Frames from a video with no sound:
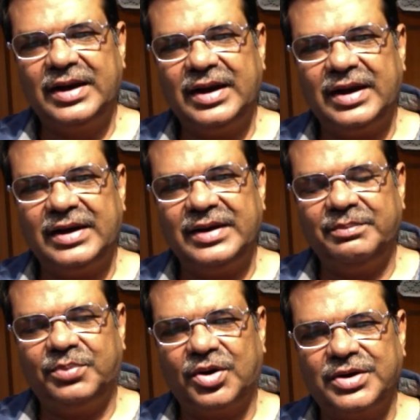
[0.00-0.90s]
and
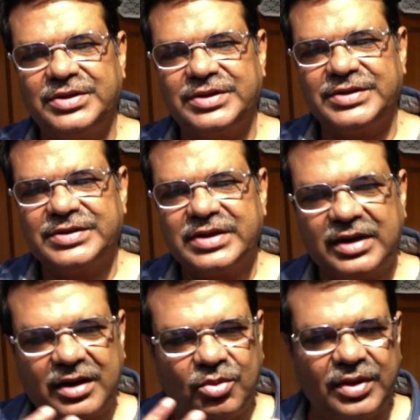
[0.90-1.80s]
importance is
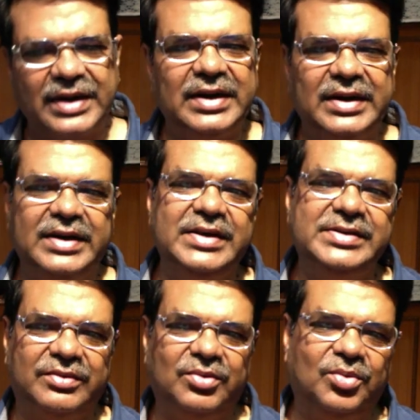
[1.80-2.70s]
look at the
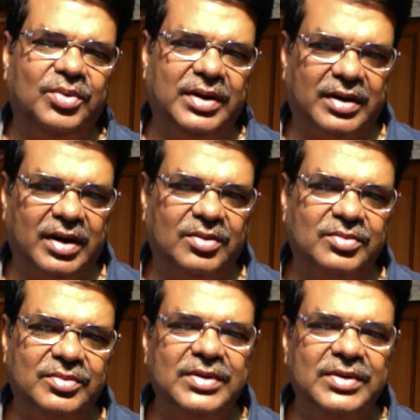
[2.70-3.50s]
degrees of Guru and Rahu.